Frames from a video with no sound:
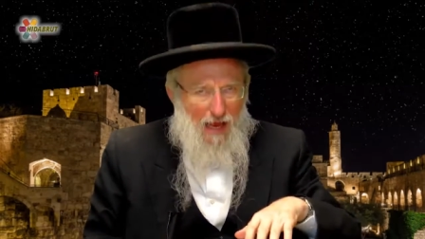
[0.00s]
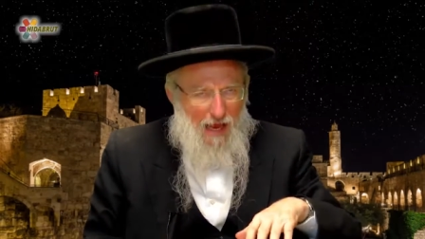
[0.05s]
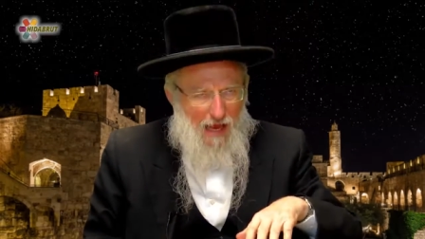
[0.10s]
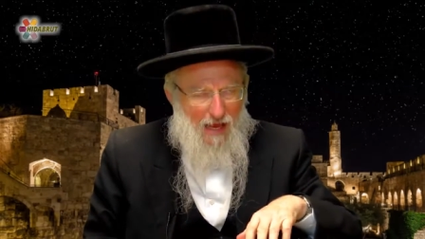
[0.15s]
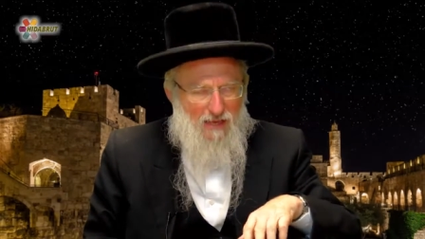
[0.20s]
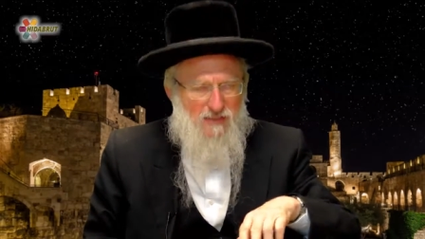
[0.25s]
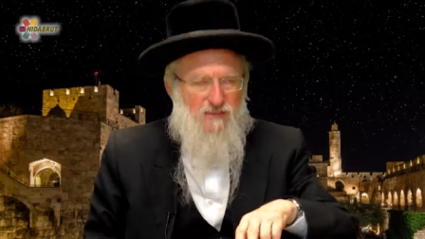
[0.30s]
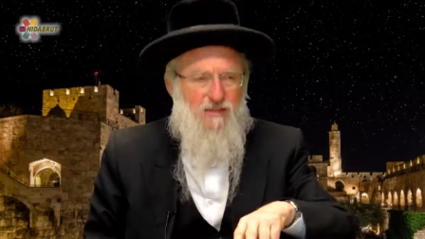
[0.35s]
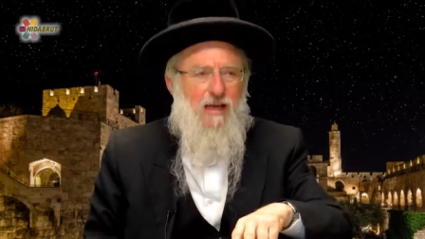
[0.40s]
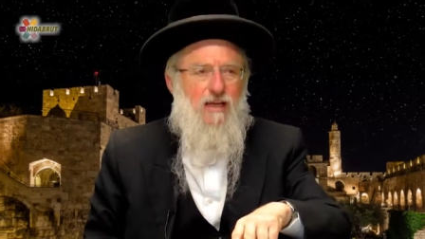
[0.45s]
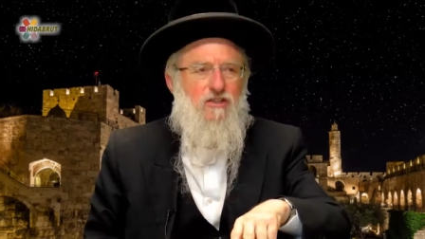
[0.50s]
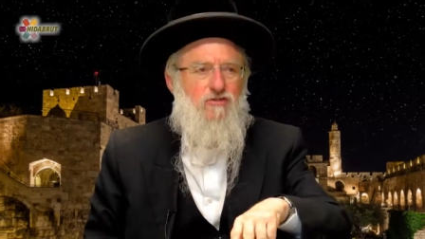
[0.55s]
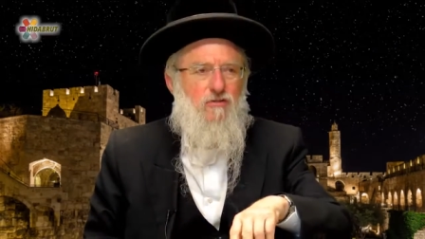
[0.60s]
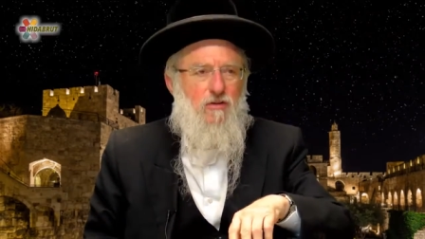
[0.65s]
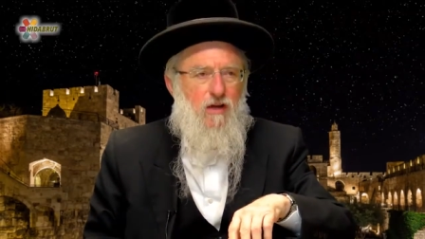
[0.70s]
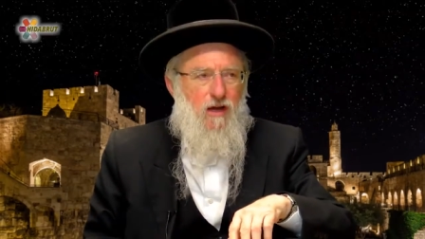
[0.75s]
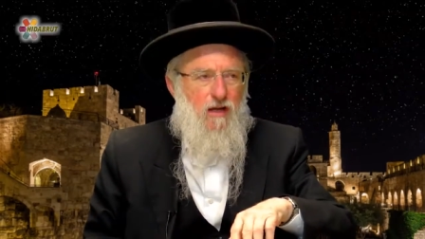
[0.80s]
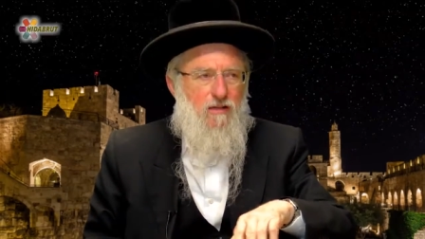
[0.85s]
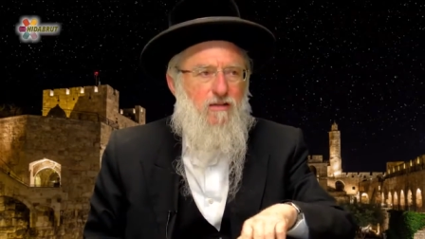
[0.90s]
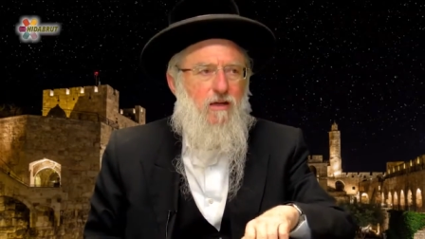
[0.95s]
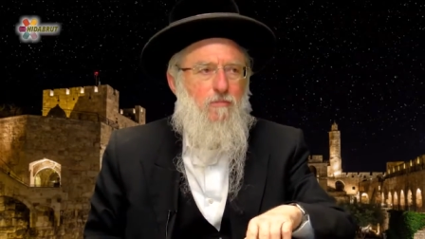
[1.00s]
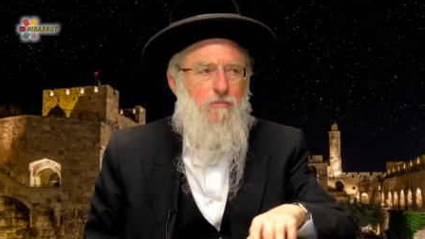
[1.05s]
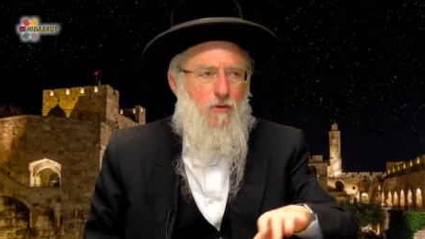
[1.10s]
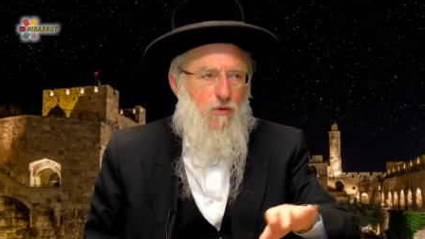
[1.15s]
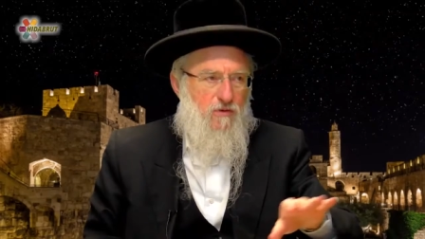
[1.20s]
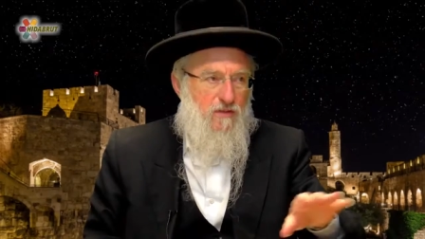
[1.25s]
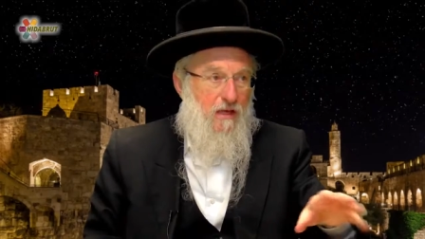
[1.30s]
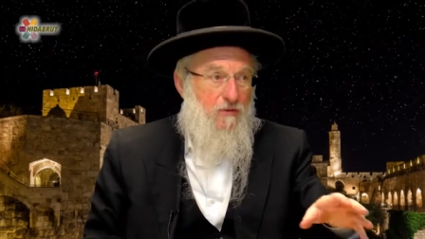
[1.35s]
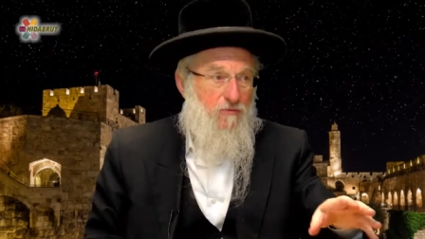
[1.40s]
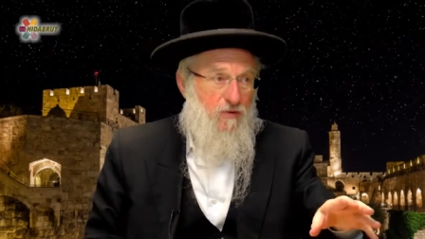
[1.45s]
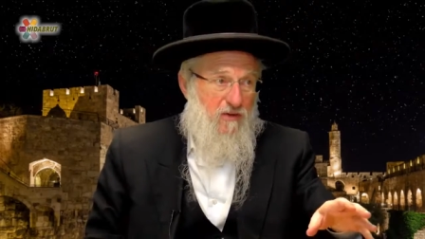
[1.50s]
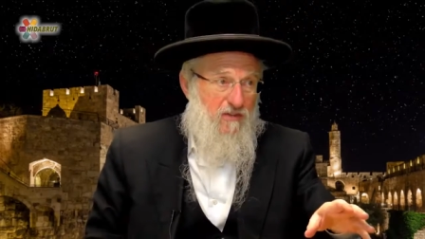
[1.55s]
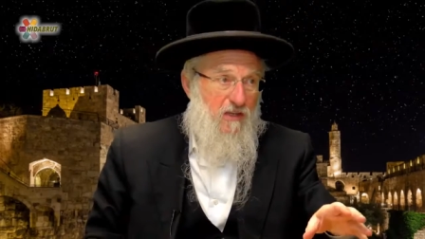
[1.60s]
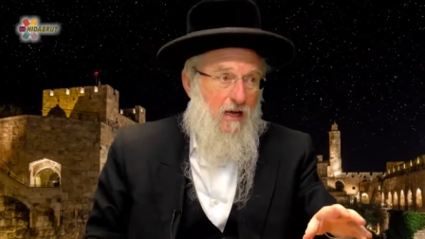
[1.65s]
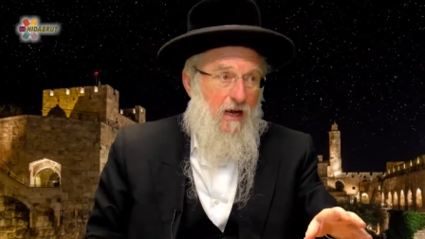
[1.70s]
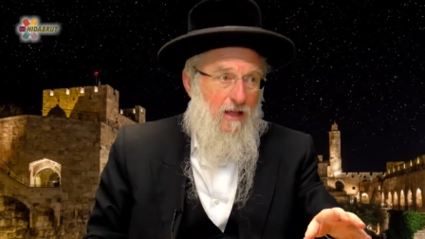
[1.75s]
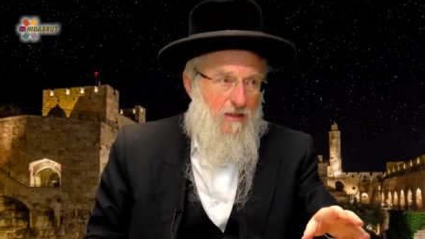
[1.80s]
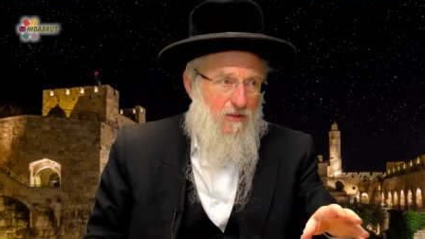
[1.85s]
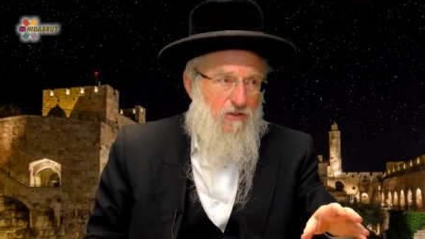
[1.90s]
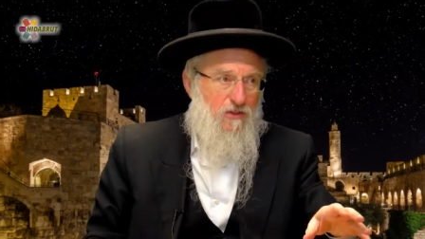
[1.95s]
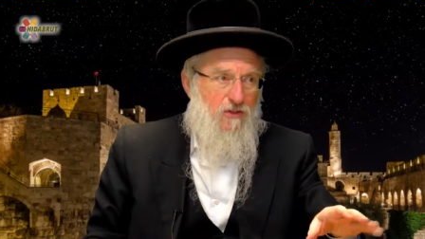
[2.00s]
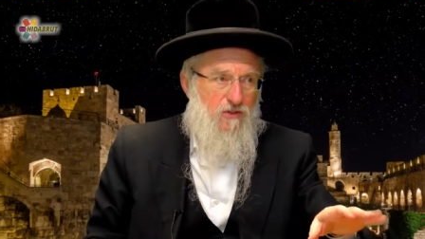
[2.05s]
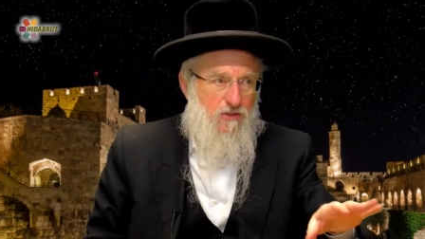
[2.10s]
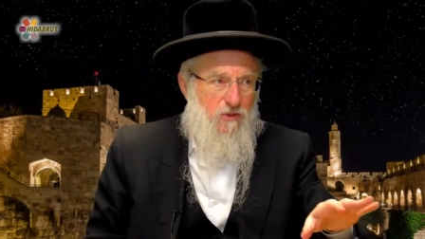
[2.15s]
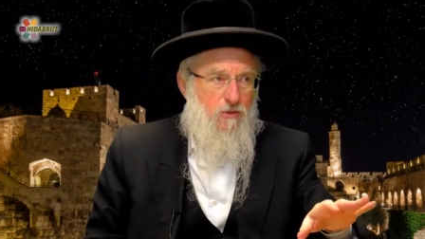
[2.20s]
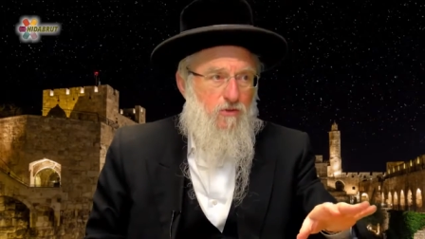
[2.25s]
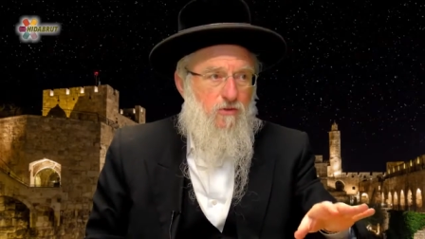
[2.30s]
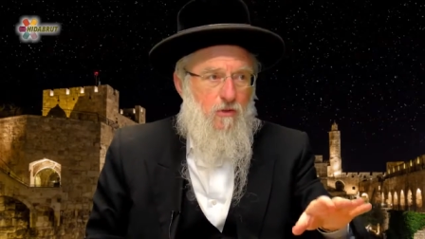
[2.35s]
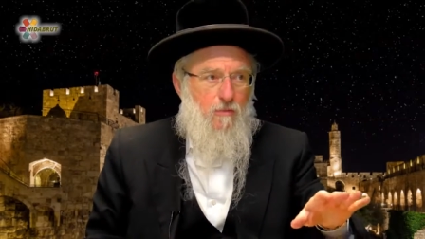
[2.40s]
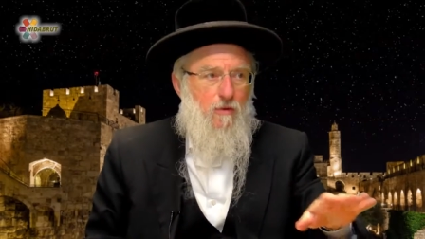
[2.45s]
adds extra content because that phraseology is used.